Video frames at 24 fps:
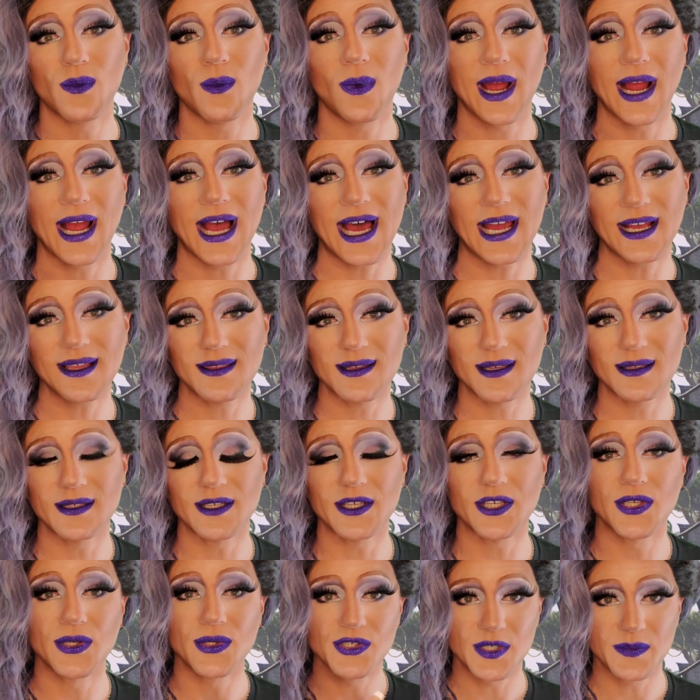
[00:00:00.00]
why I think that
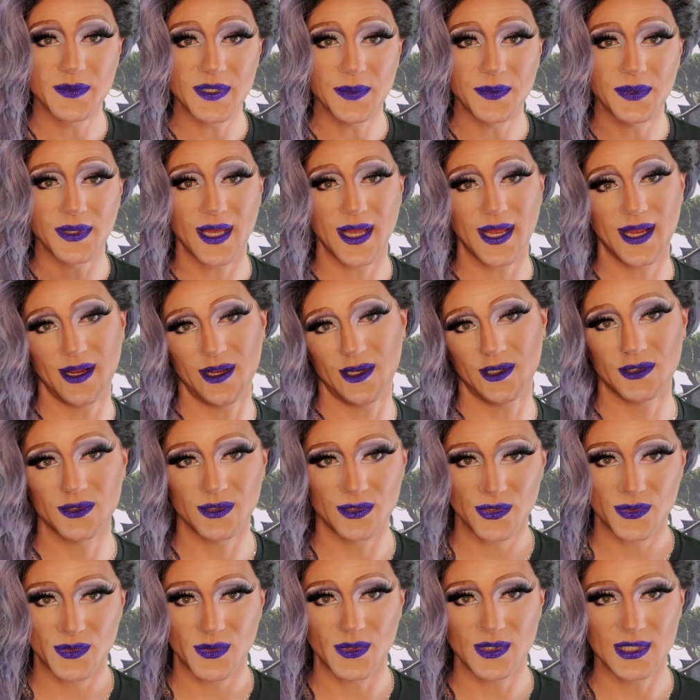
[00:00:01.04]
you should be playing
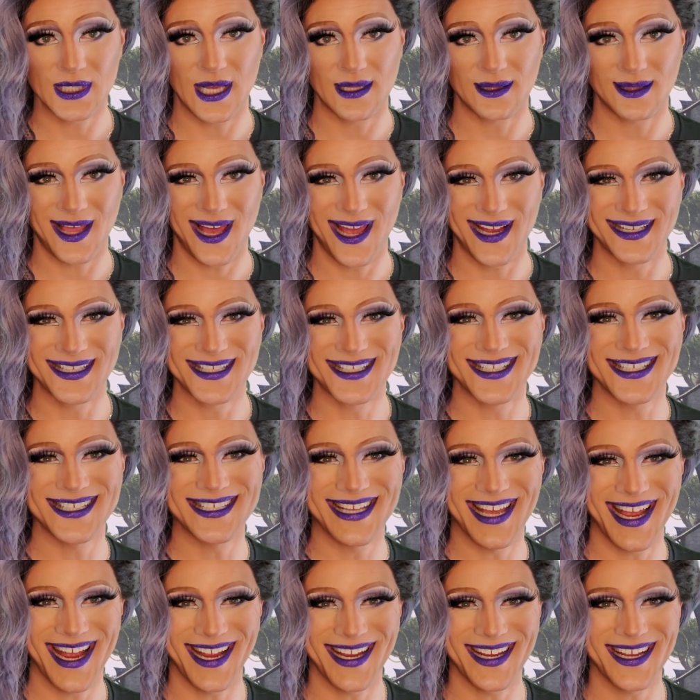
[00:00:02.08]
Elder Scrolls Online
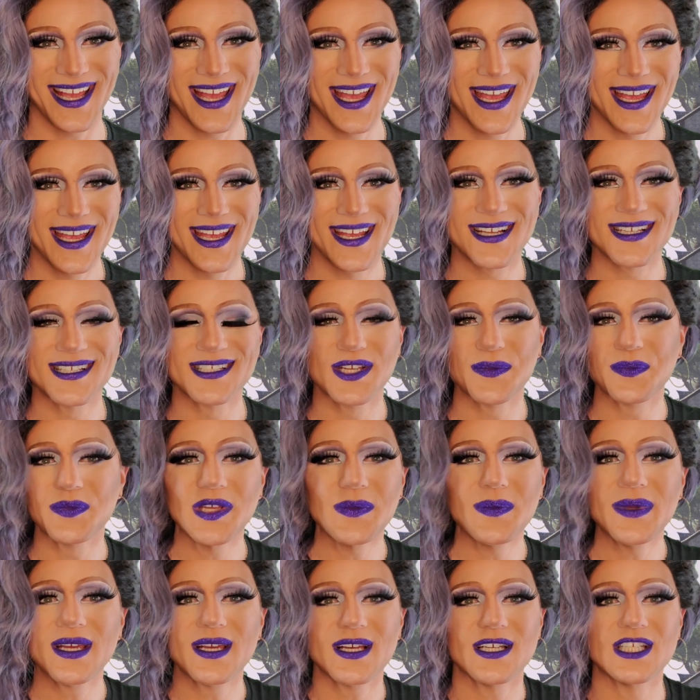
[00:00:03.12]
today is
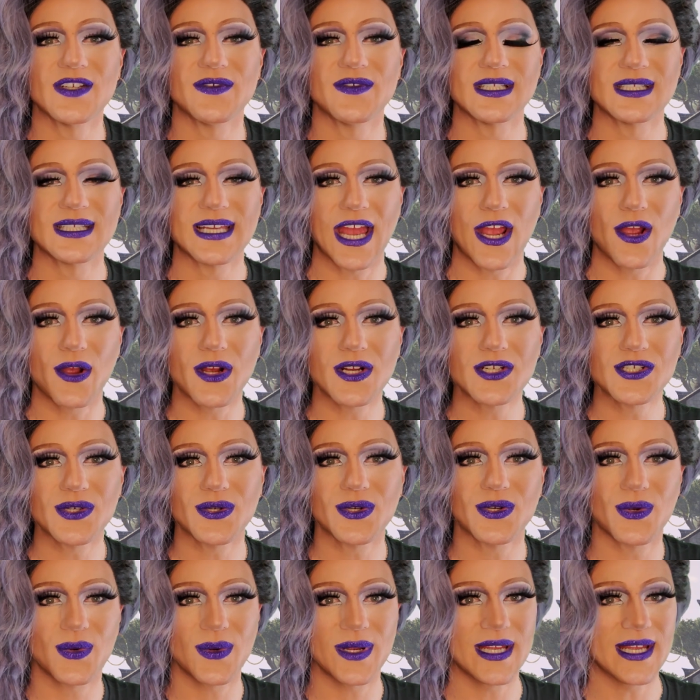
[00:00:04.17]
simply because of its character
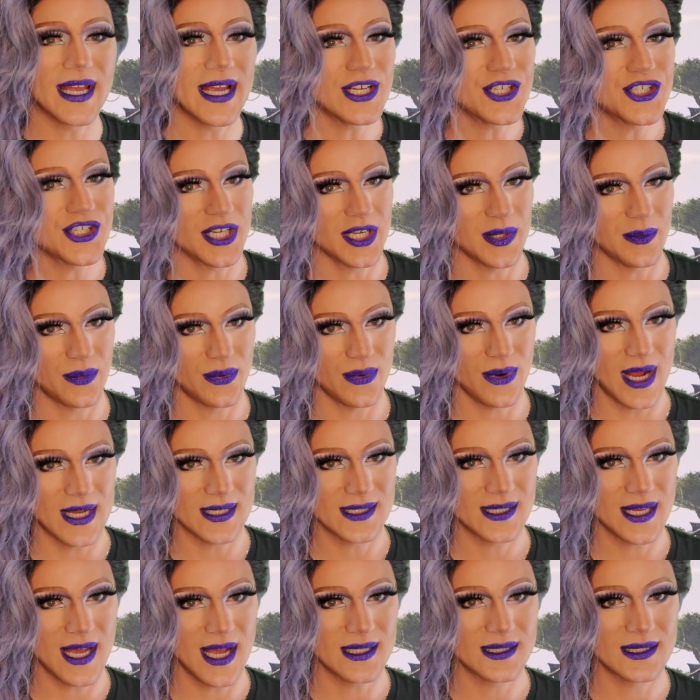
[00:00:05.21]
creation
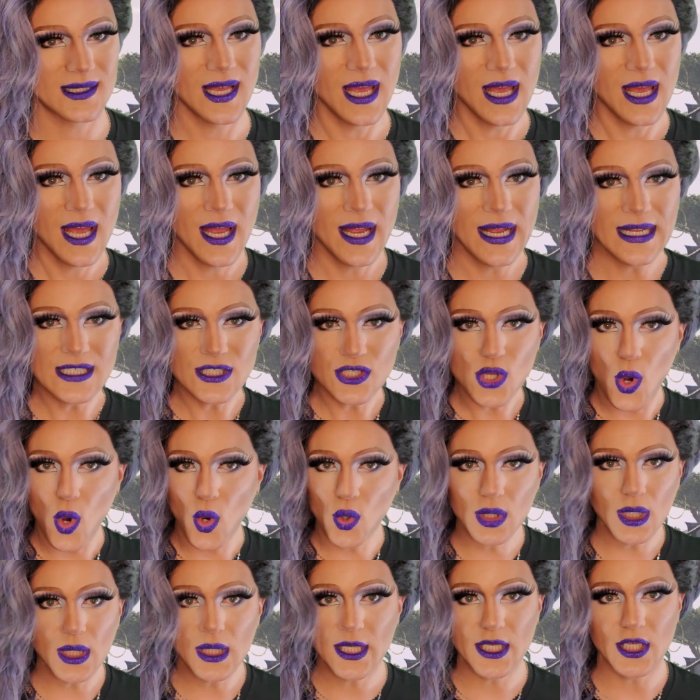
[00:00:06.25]
process. It's
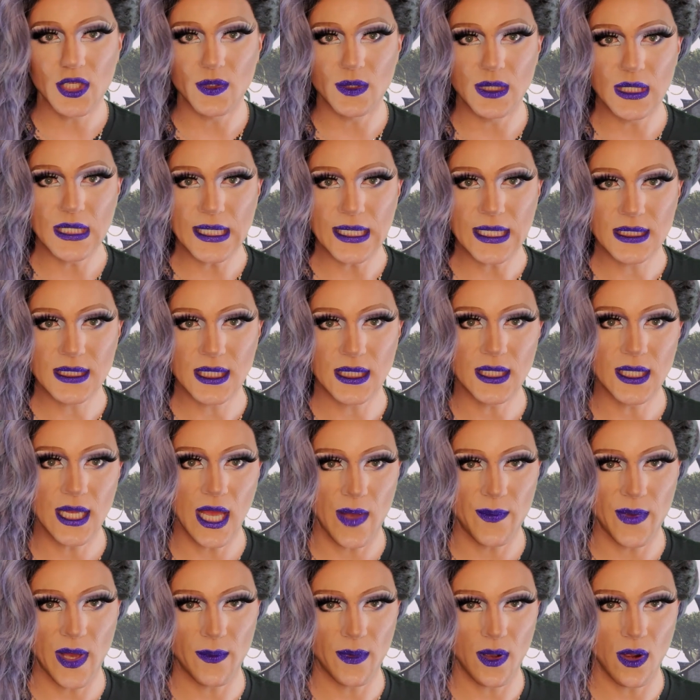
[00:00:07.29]
totally unique to the
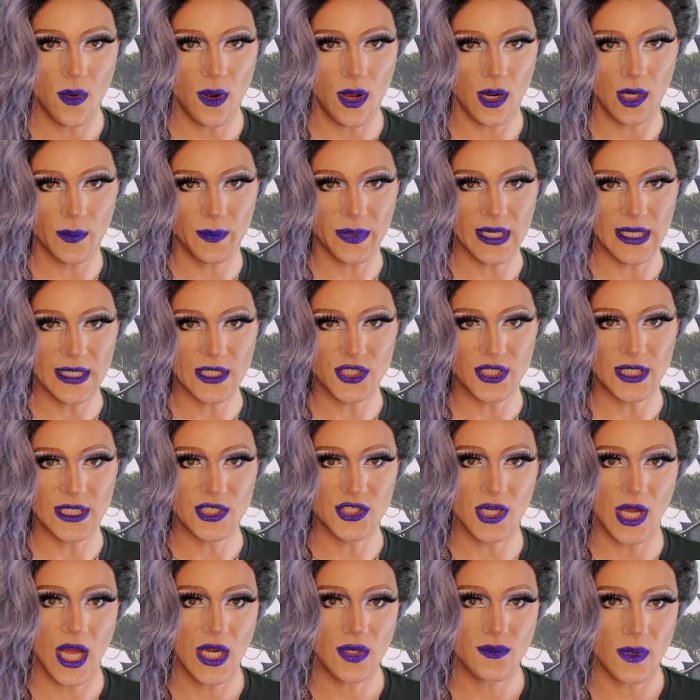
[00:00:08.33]
MMORPG
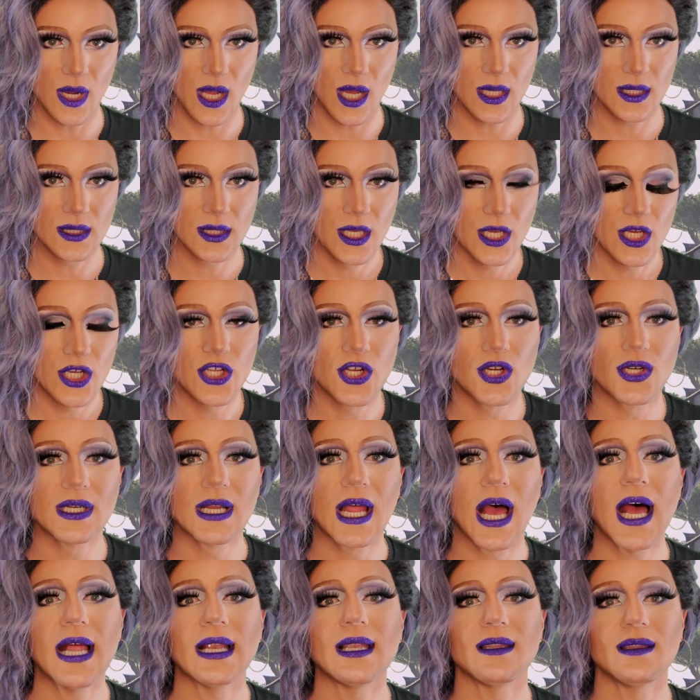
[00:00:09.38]
genre. You're
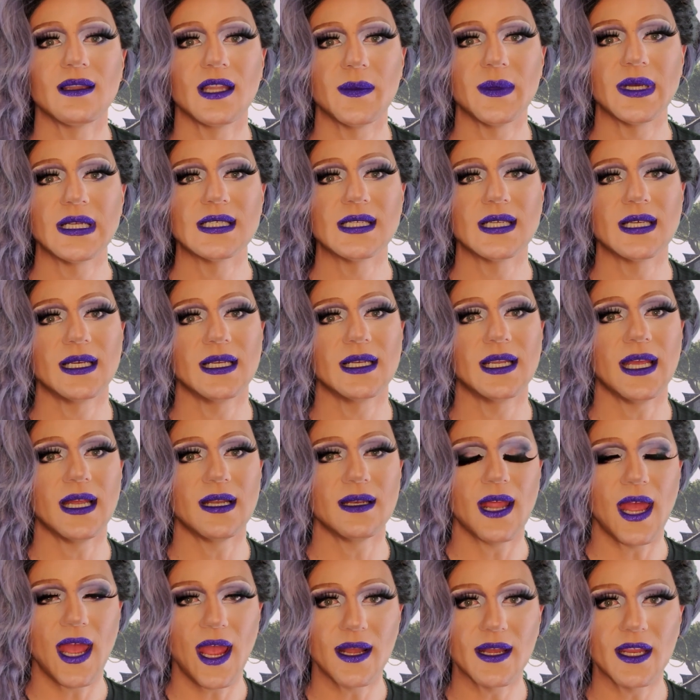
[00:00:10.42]
not limited
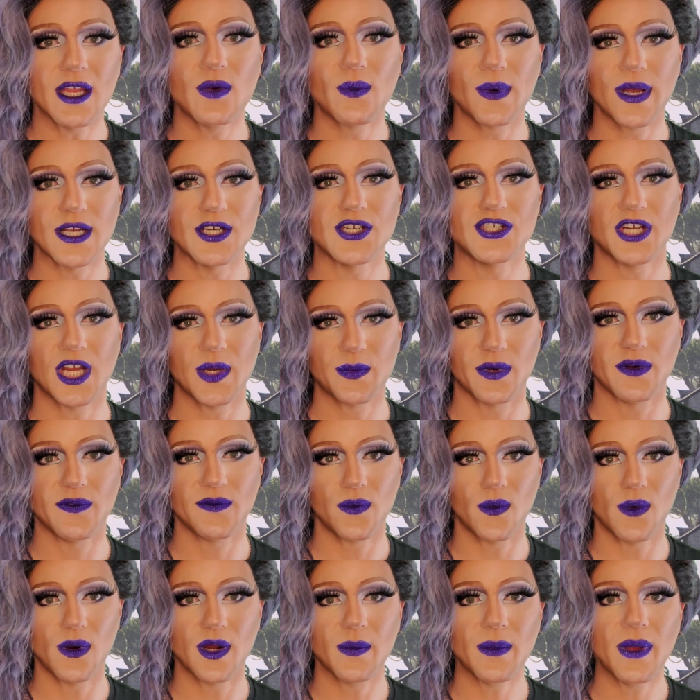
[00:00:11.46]
in any way, shape, or
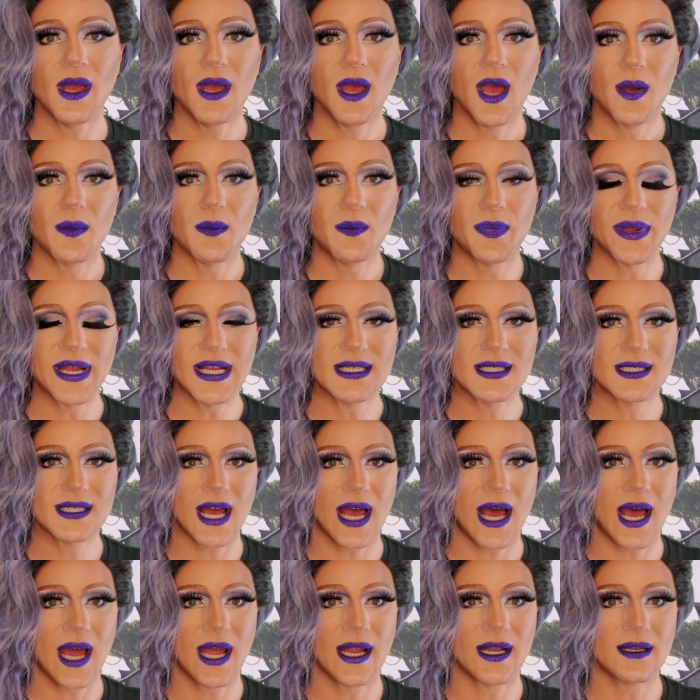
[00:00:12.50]
form based
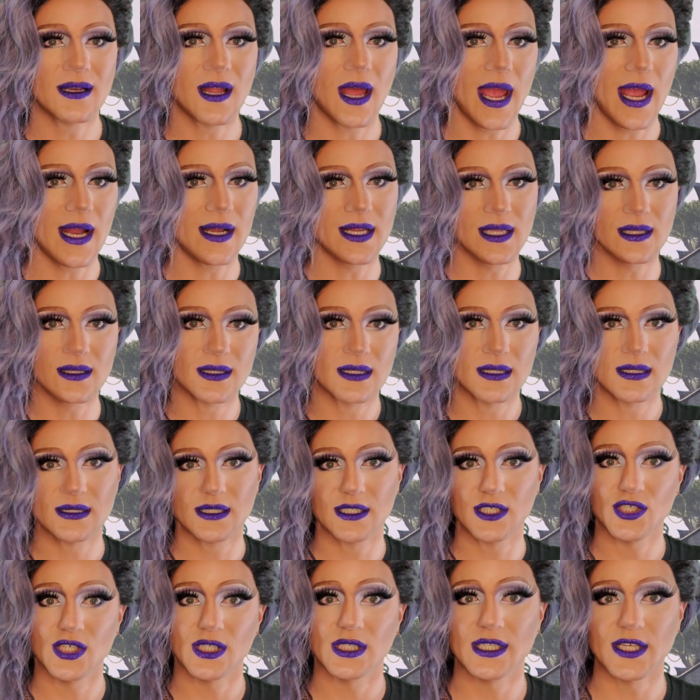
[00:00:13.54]
on any of the
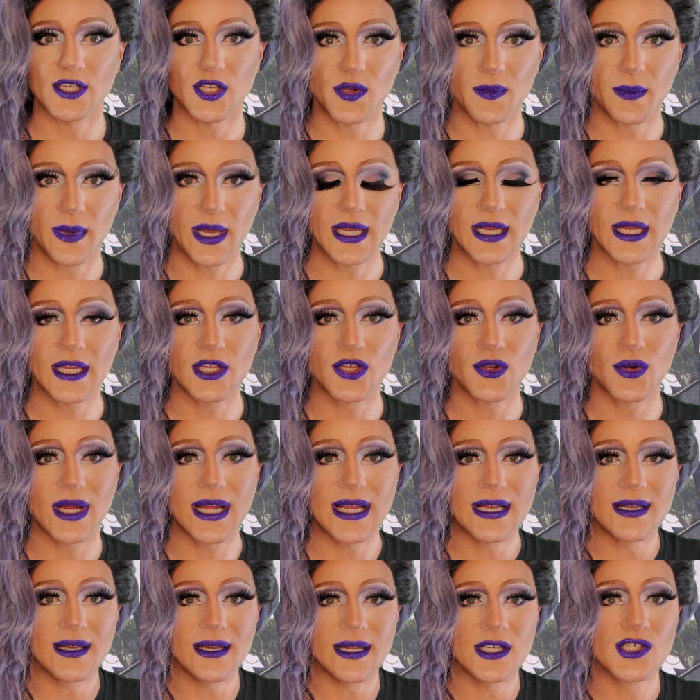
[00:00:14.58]
decisions that you make in your
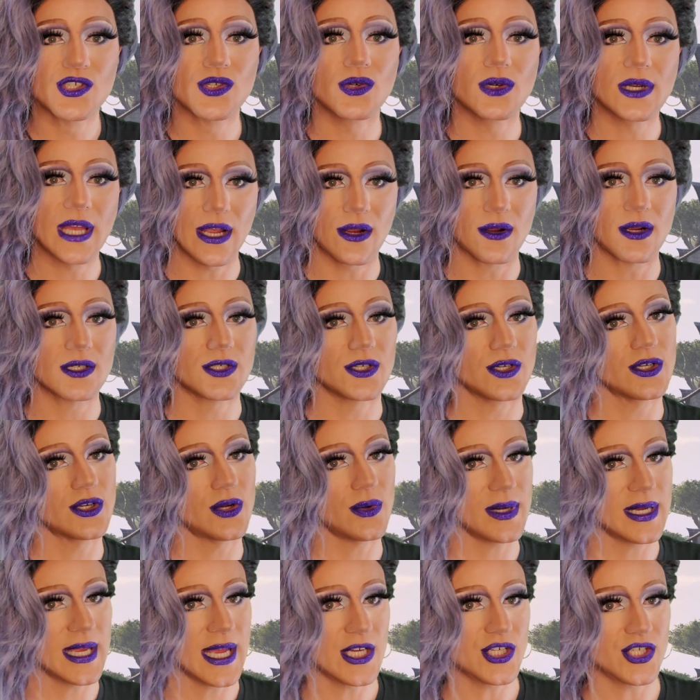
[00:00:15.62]
initial character
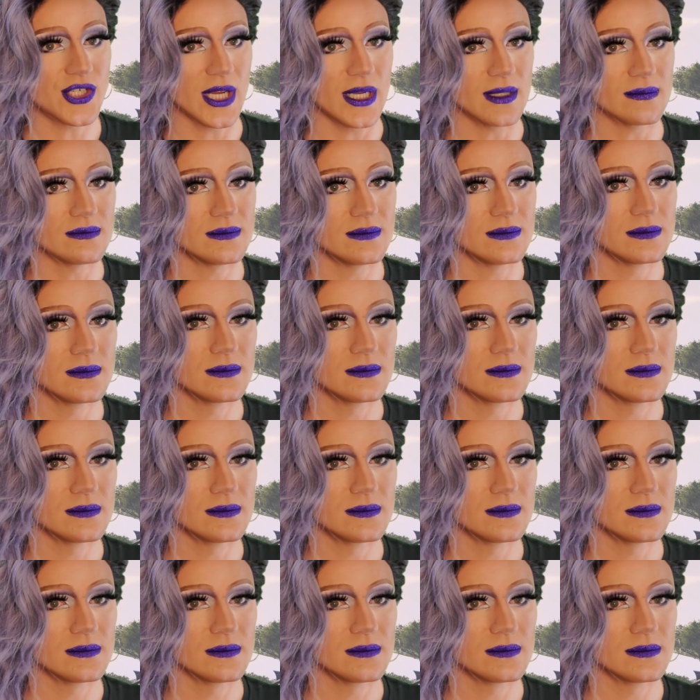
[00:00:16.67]
creation.